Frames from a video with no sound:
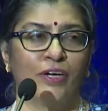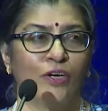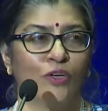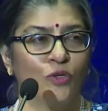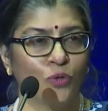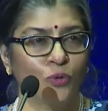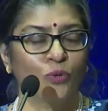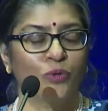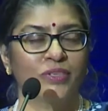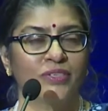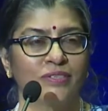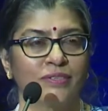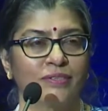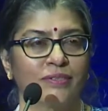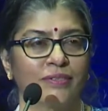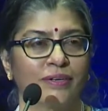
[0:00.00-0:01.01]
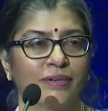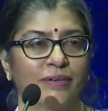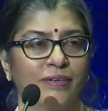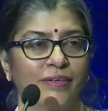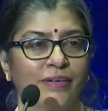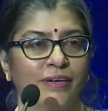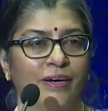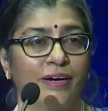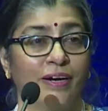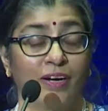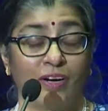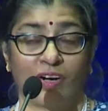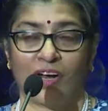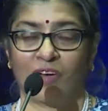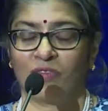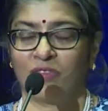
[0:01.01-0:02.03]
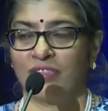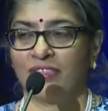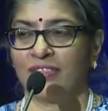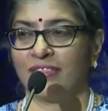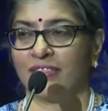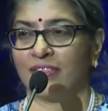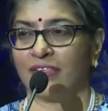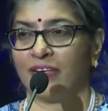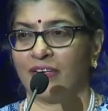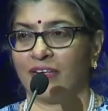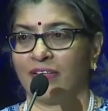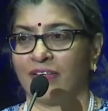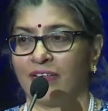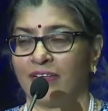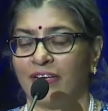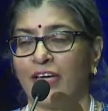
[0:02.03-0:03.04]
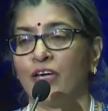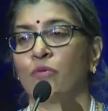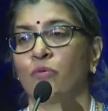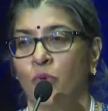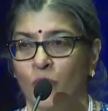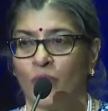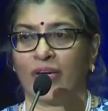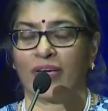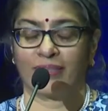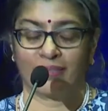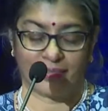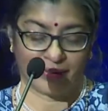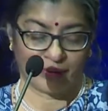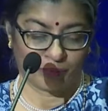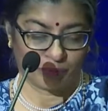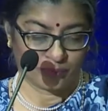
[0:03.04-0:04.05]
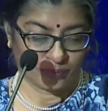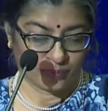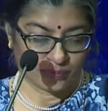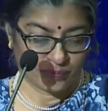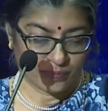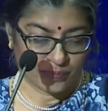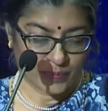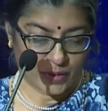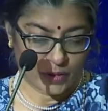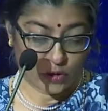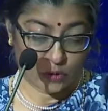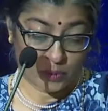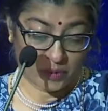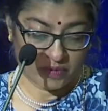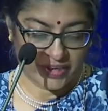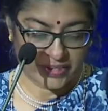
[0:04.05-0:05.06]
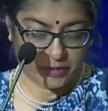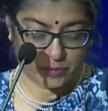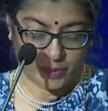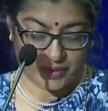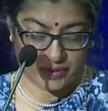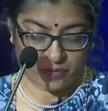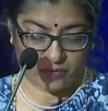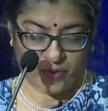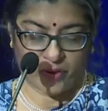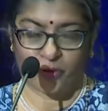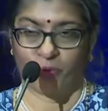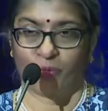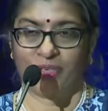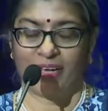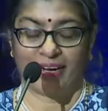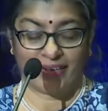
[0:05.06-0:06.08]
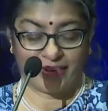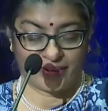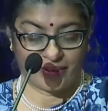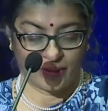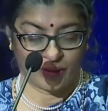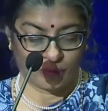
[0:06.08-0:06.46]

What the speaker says: tourist arrivals in Phuket, to be very specific, to Thailand.